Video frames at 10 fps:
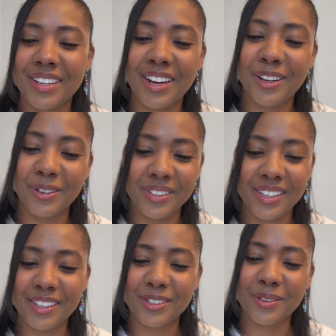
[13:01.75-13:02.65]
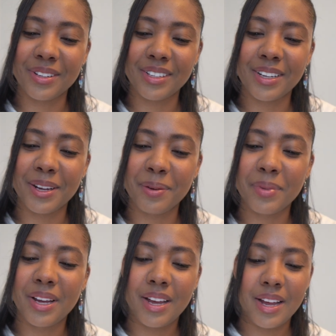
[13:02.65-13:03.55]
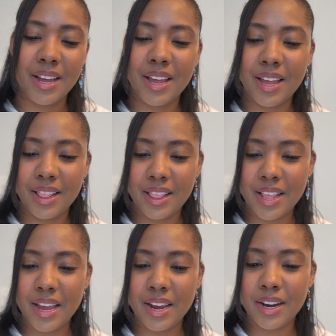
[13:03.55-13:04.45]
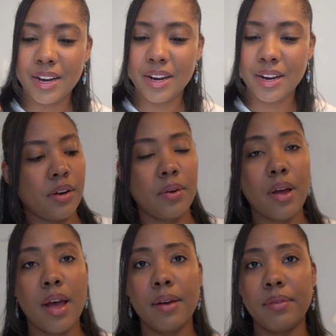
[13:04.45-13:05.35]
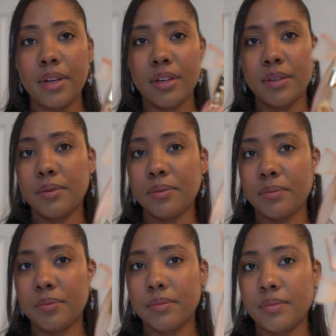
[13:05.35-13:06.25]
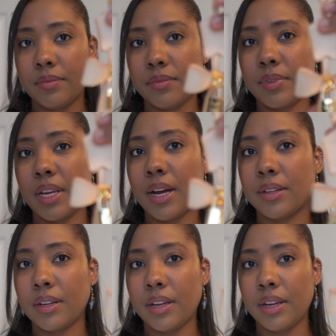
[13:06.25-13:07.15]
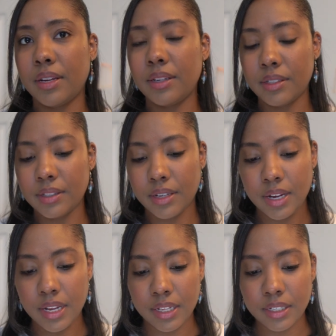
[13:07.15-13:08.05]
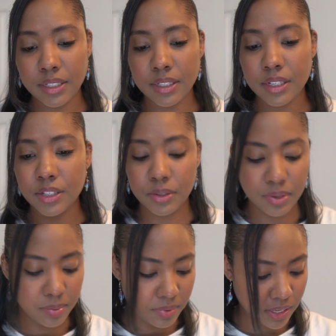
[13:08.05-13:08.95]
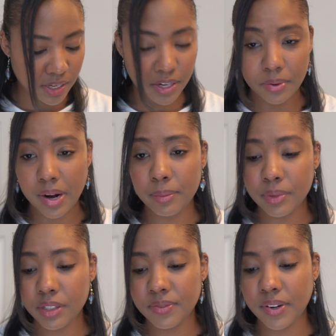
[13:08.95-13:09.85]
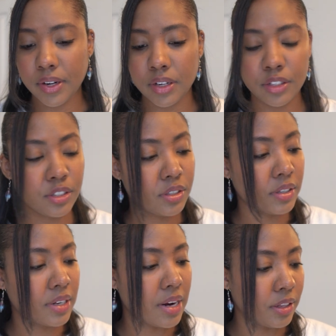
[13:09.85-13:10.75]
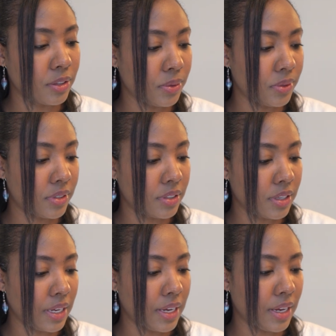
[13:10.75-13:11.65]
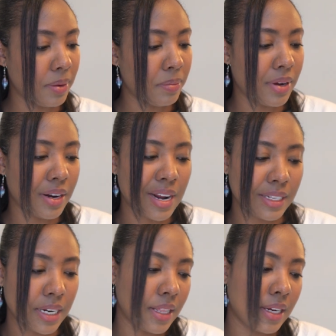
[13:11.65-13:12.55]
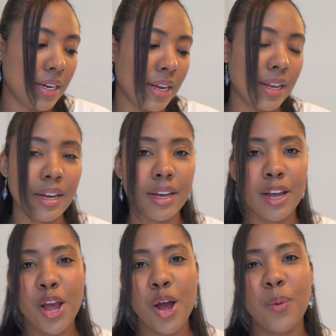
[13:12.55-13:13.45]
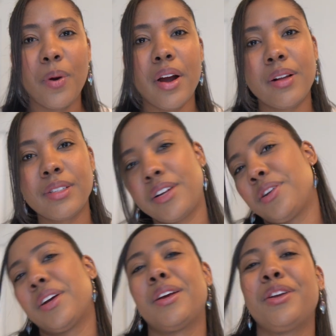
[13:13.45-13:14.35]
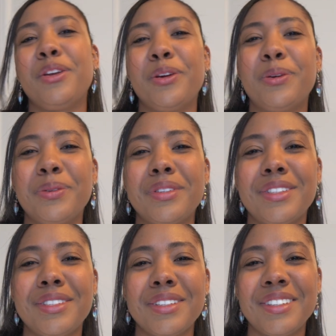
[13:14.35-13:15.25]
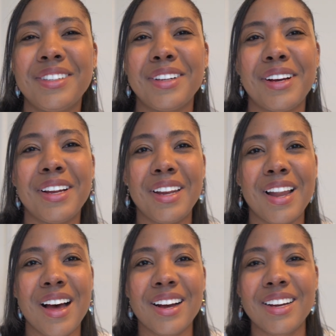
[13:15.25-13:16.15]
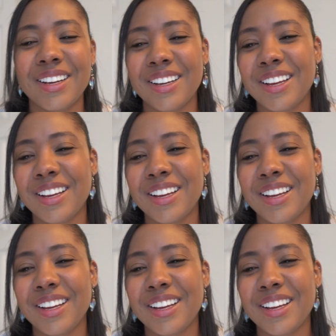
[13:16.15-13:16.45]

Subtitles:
I lose keys all the time. And then you have it. Take out the keys. This is extremely cute. I'm just very concerned that I'll lose the key, but at the end of the day, like, where else are you gonna use a lock